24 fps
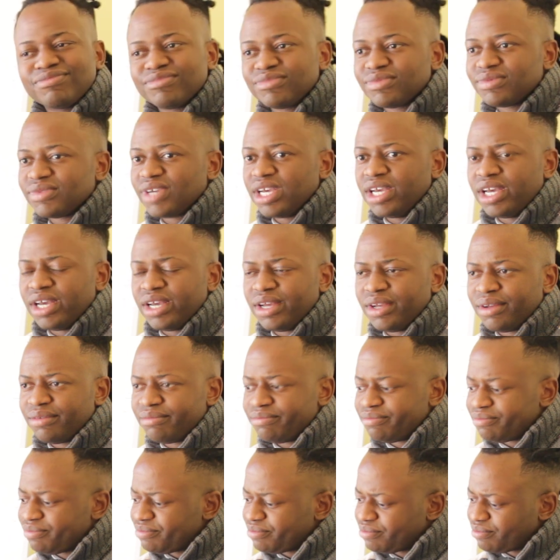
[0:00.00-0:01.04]

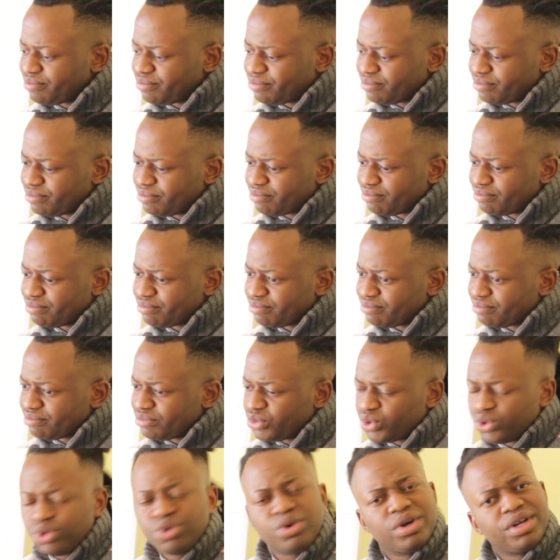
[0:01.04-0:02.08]

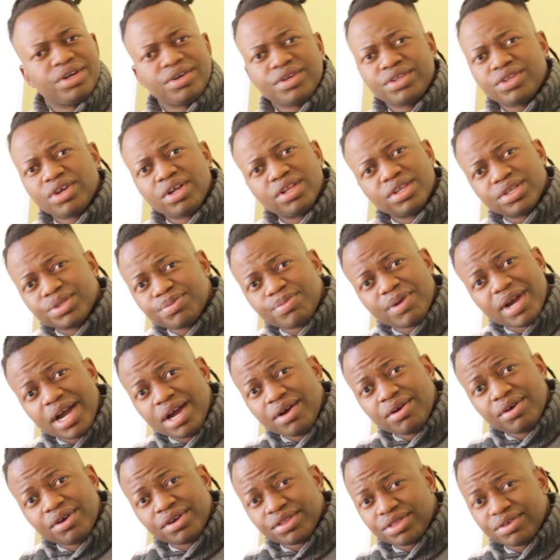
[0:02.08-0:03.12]
$200 per
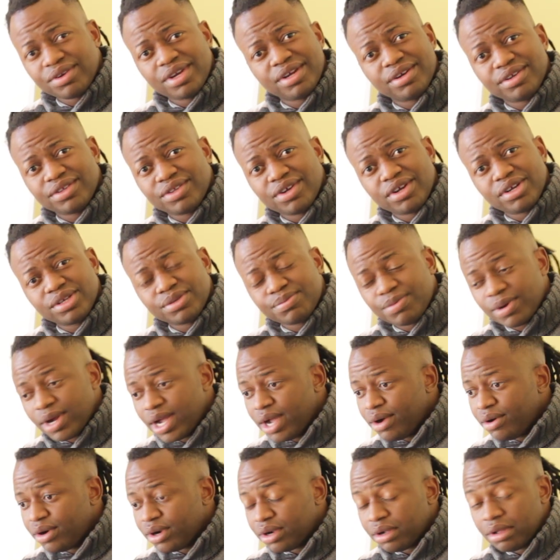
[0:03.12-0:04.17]
hour, $300 per
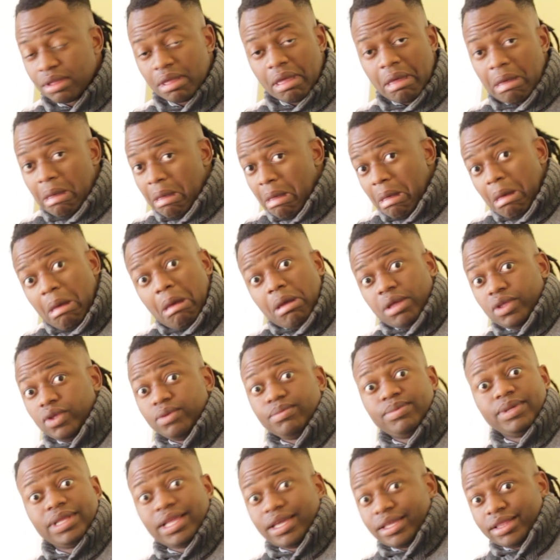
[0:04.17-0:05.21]
hour, you'd
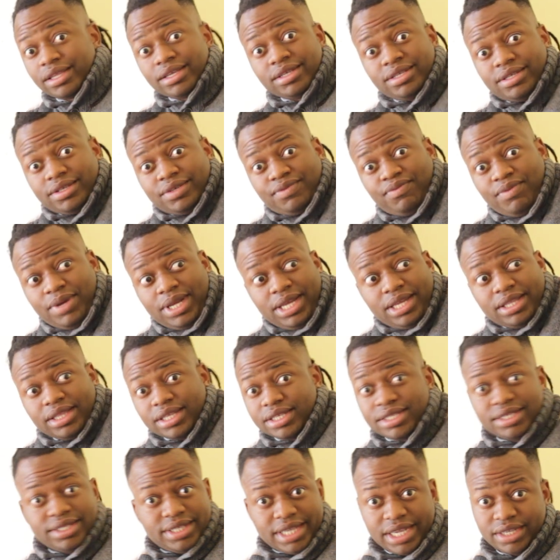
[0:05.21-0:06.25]
be like, this is fine, this
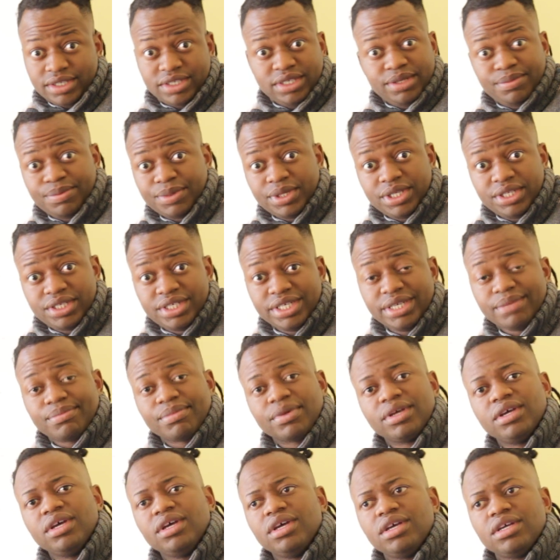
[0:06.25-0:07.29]
is actually pretty cheap.
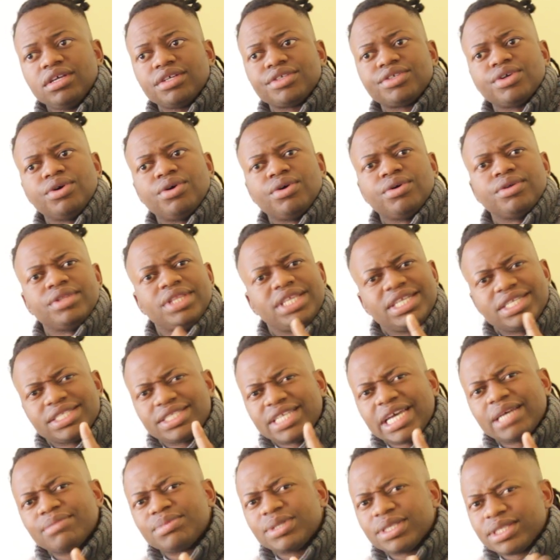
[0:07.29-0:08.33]
So these
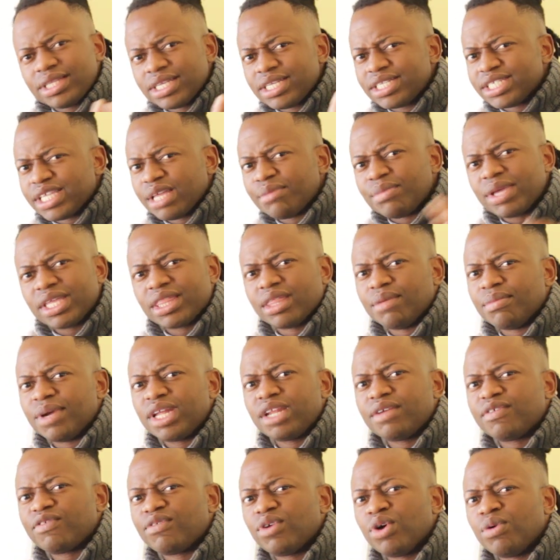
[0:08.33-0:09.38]
types of things that make the money
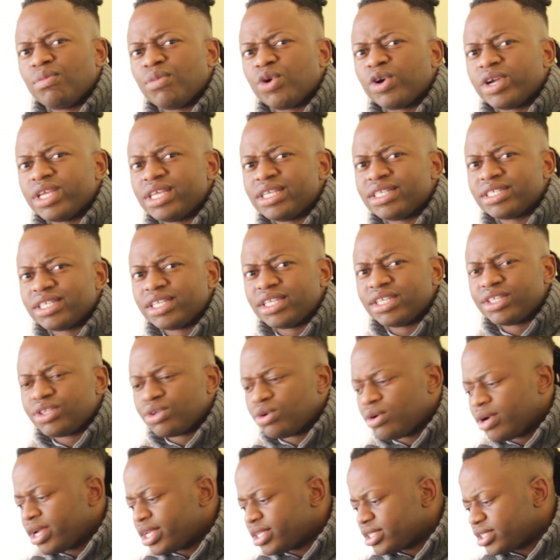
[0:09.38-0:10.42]
flow more easily
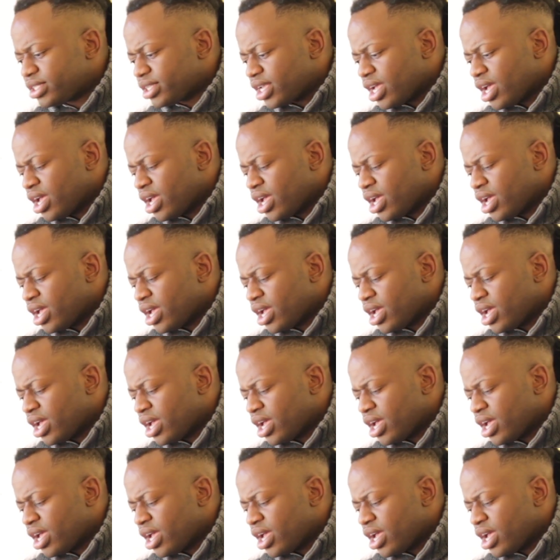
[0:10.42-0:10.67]
to us,